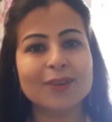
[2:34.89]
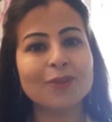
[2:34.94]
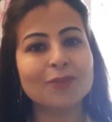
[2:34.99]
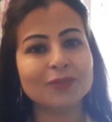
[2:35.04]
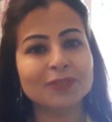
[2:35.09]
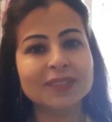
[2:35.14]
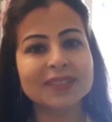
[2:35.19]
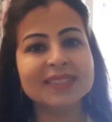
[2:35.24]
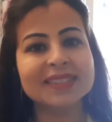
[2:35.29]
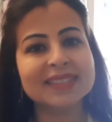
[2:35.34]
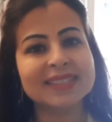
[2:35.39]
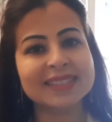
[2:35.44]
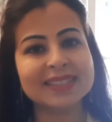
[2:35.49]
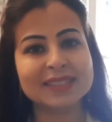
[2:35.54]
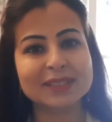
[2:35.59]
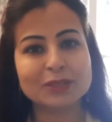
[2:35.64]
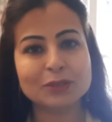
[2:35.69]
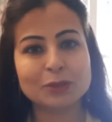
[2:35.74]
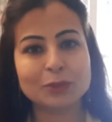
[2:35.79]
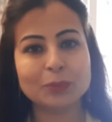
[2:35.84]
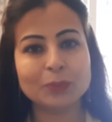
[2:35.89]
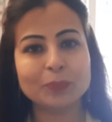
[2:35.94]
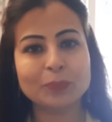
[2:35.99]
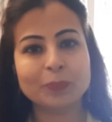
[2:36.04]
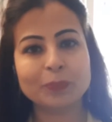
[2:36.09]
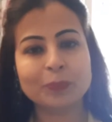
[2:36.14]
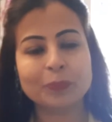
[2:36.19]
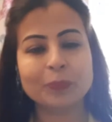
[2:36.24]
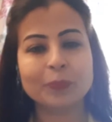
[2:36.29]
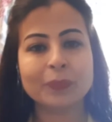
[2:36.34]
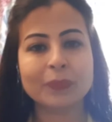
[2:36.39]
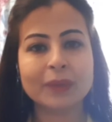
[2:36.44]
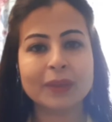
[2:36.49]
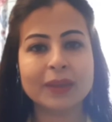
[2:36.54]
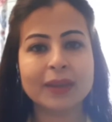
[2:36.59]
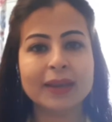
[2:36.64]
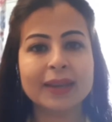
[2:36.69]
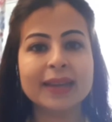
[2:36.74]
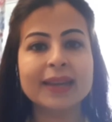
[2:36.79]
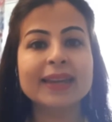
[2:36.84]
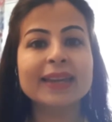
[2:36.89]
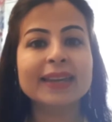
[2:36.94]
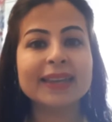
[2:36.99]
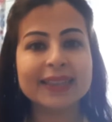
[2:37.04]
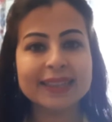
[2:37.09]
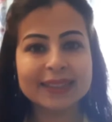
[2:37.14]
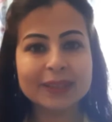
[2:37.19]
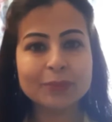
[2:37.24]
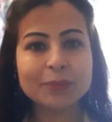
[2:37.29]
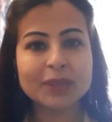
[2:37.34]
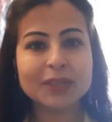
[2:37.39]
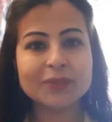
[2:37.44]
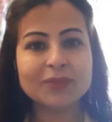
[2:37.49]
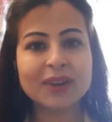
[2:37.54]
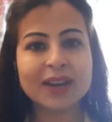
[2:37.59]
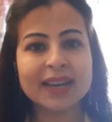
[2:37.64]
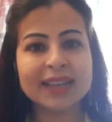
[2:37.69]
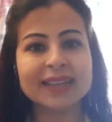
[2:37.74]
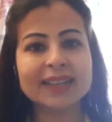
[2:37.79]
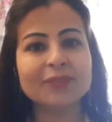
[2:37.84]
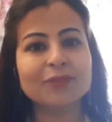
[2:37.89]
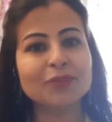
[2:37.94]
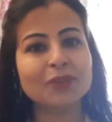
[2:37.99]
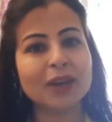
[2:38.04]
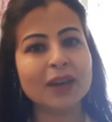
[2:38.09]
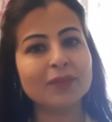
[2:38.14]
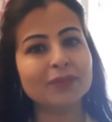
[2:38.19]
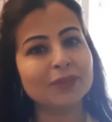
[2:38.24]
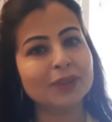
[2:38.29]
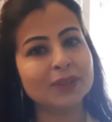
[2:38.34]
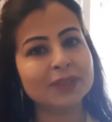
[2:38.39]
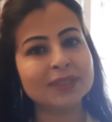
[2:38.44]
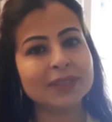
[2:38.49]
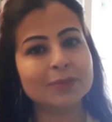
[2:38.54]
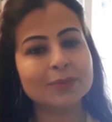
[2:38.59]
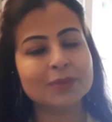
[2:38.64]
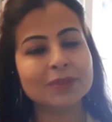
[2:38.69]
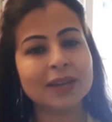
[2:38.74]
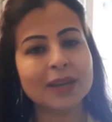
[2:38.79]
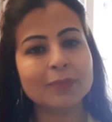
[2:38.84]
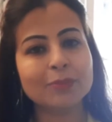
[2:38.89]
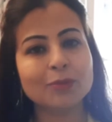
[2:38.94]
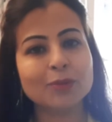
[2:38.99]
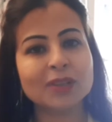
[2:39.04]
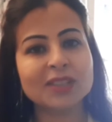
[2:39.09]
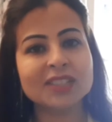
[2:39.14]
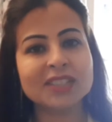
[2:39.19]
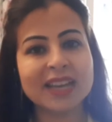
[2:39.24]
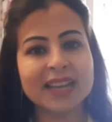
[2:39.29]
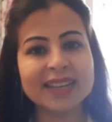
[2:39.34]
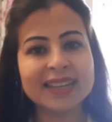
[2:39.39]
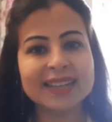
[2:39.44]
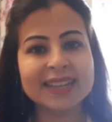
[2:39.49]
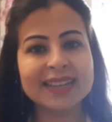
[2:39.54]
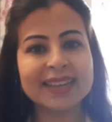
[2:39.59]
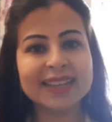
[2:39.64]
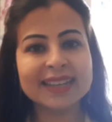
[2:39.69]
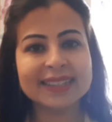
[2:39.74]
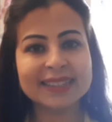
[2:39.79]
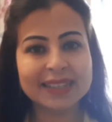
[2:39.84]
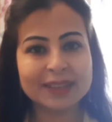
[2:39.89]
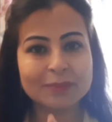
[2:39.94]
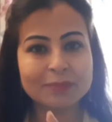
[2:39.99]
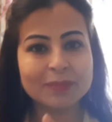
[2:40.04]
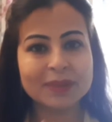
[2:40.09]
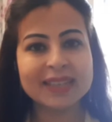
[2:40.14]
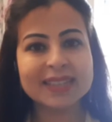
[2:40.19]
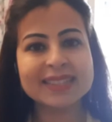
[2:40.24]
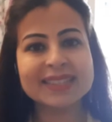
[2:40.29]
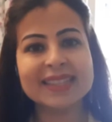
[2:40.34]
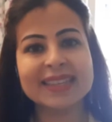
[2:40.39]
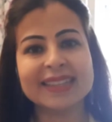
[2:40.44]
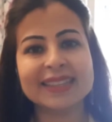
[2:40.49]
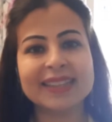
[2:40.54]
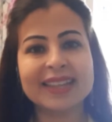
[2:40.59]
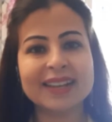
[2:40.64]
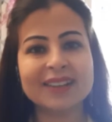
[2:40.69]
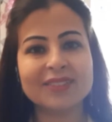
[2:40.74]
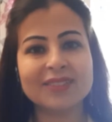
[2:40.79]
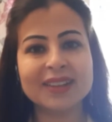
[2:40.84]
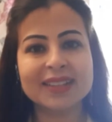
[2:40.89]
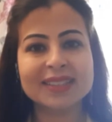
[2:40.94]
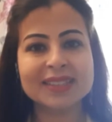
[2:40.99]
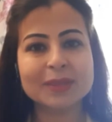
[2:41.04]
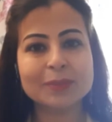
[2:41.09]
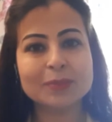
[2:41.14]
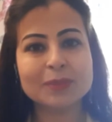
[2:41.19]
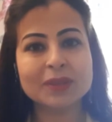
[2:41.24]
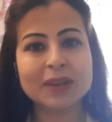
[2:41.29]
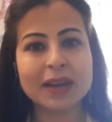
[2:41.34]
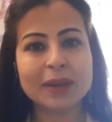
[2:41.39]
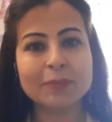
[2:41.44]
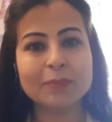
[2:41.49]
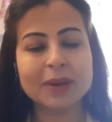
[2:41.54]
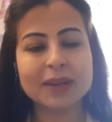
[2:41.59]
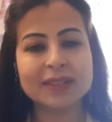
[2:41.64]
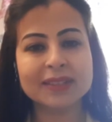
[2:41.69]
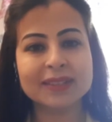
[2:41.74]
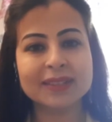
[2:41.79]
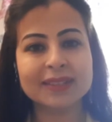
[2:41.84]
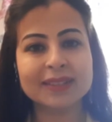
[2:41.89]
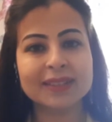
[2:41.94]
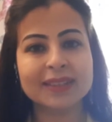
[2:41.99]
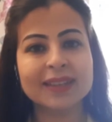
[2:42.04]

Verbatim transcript: of the Season 2. In the meanwhile, if you have not subscribed to our channel yet, then please hit that red subscribe button.